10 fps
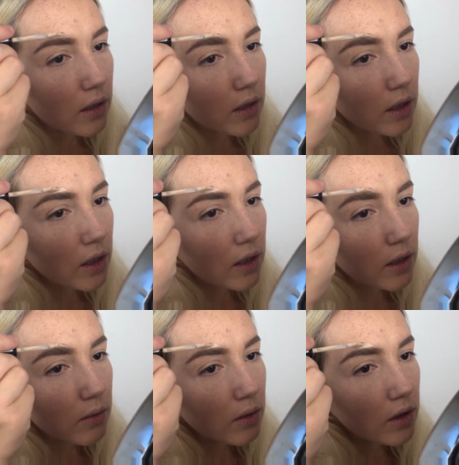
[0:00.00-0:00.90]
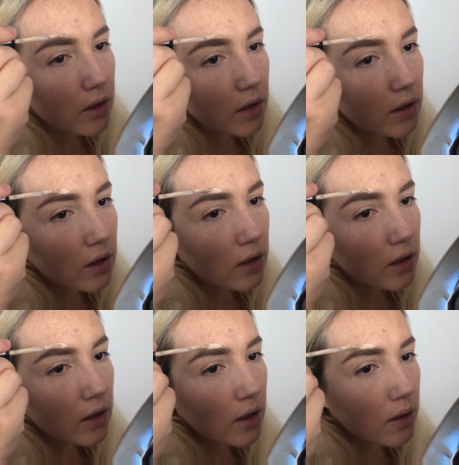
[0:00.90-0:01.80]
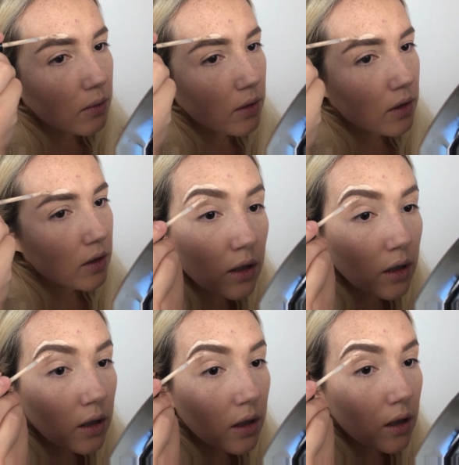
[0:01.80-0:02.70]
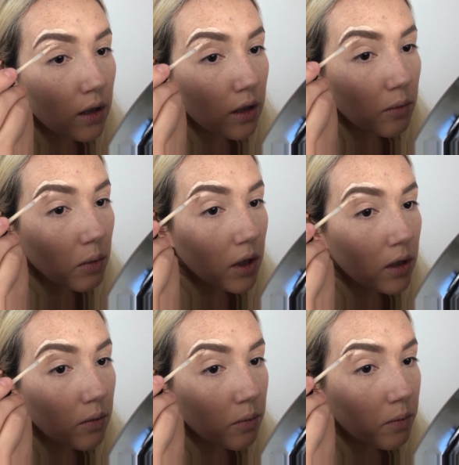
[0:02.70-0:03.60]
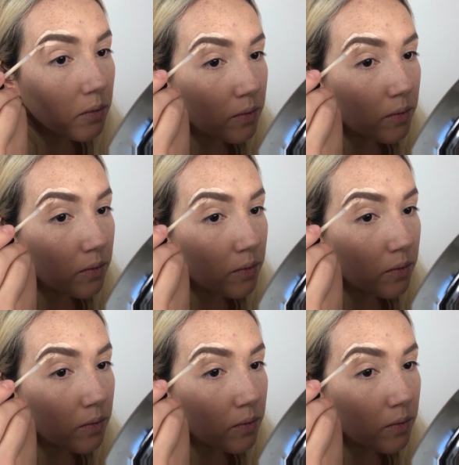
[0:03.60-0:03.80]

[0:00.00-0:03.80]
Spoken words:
I take some concealer on top and then on the bottom.